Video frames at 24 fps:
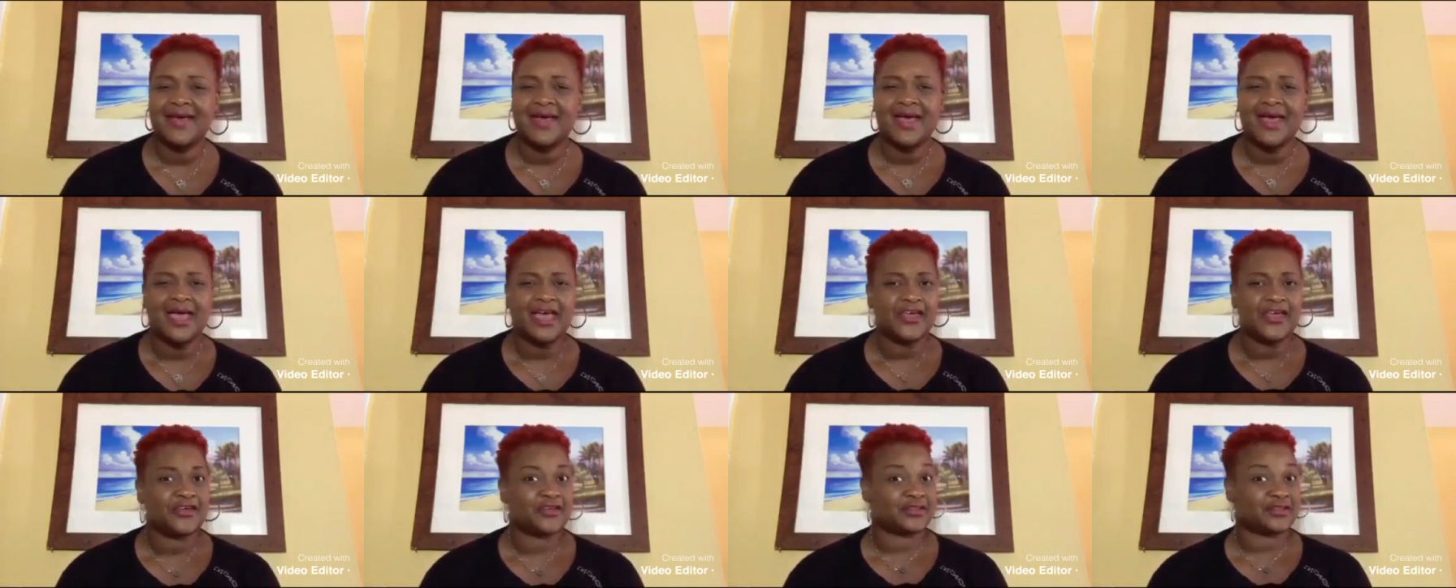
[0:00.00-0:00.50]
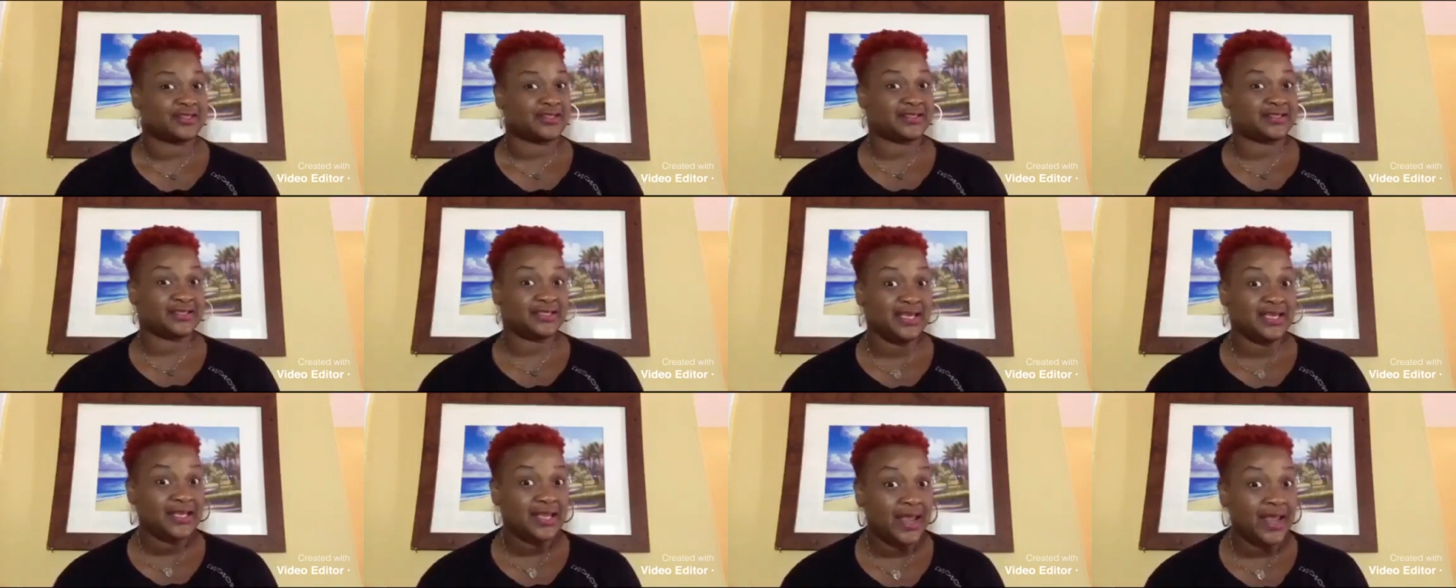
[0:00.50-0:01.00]
You
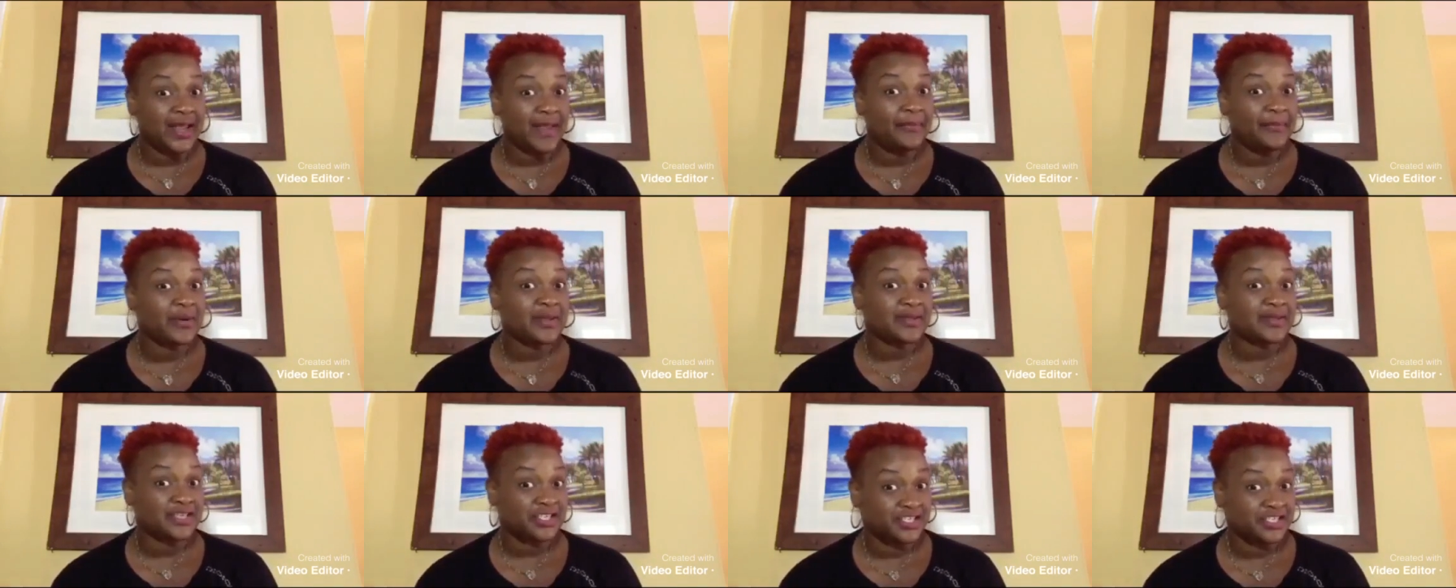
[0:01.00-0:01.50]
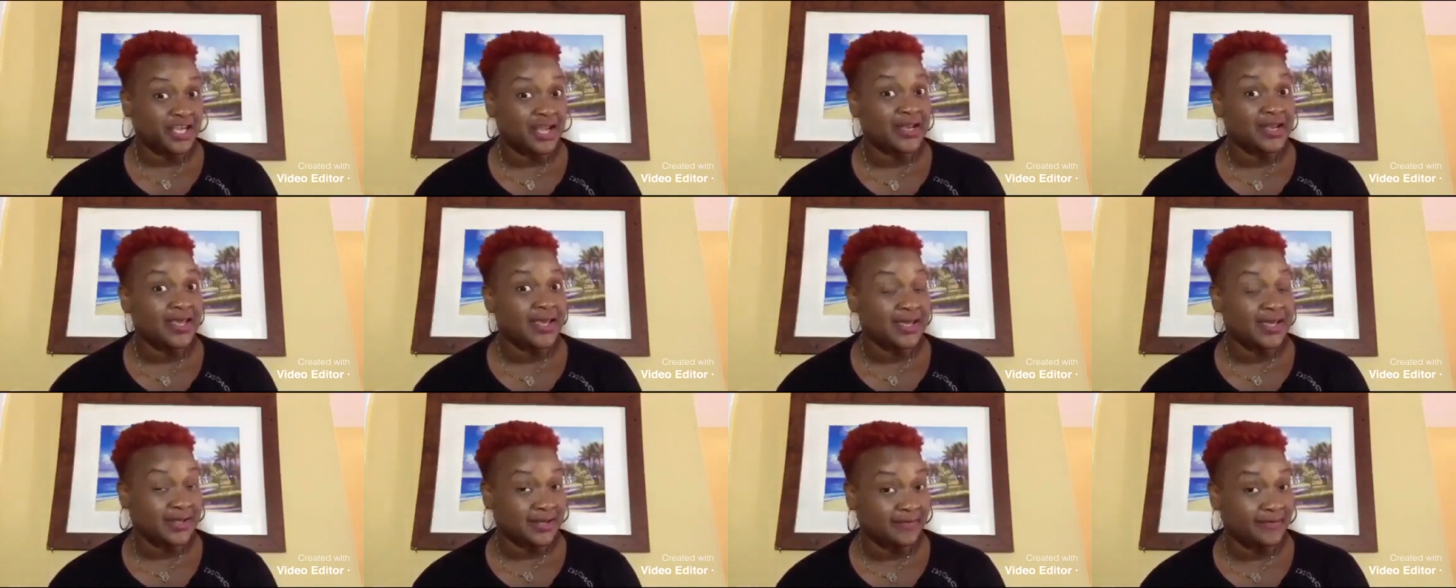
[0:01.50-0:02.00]
think that the position
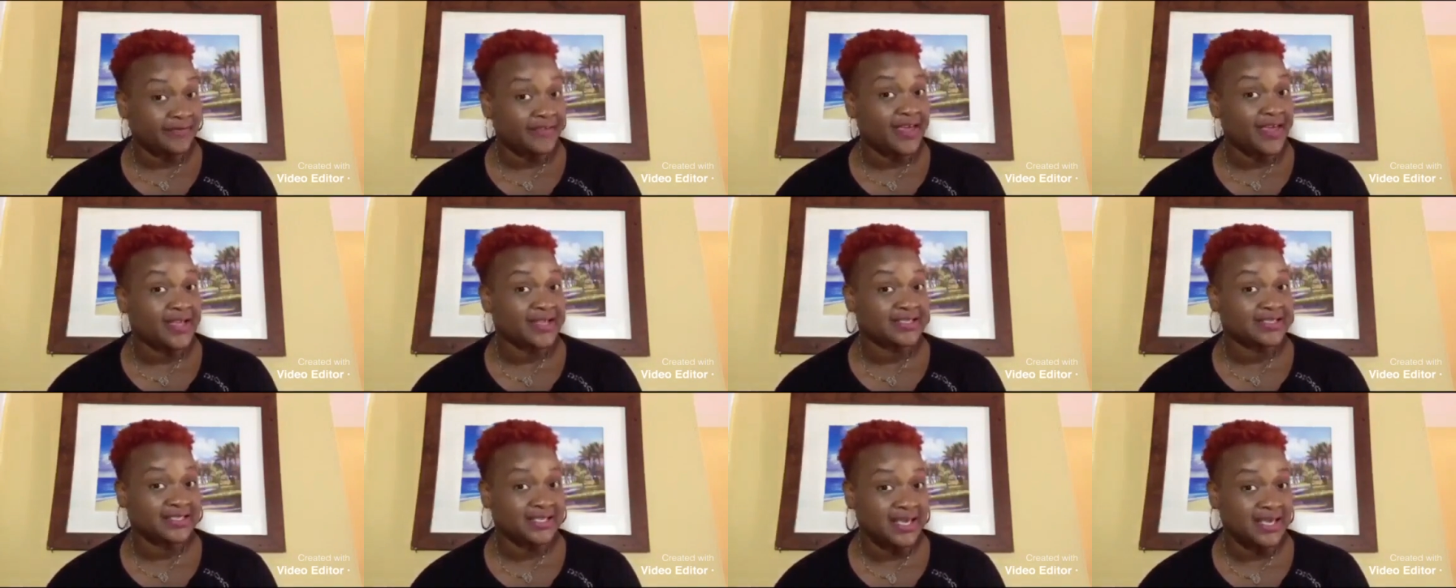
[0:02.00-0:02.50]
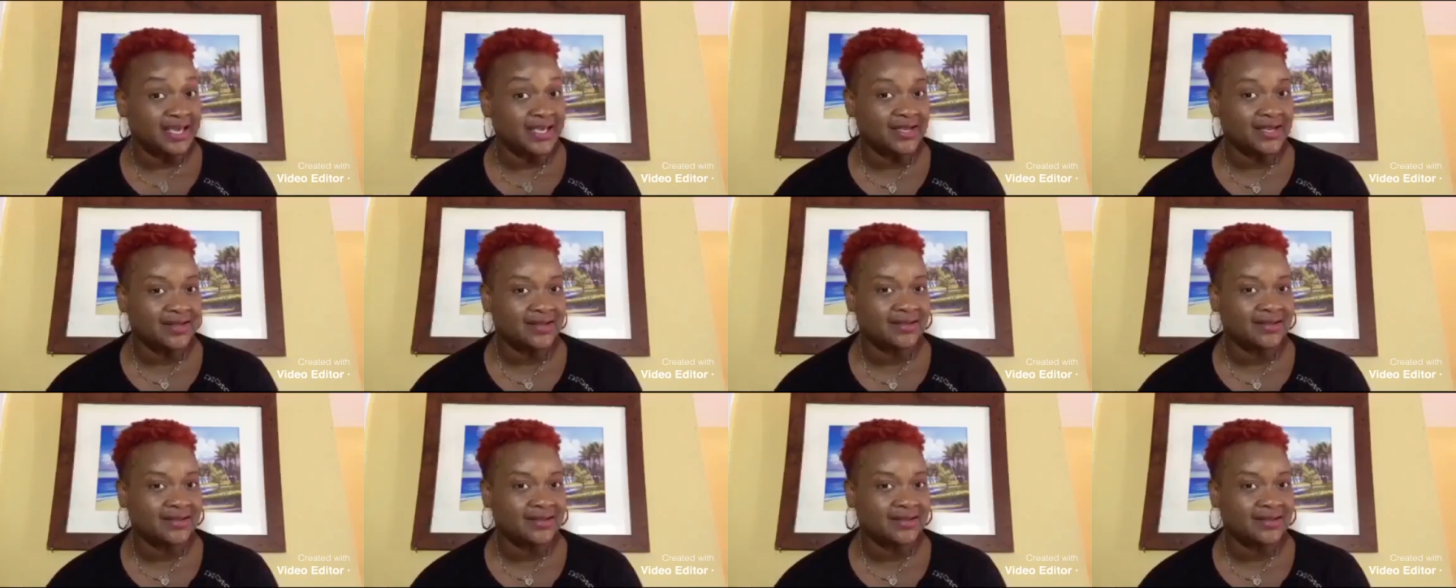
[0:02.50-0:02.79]
easy to attain?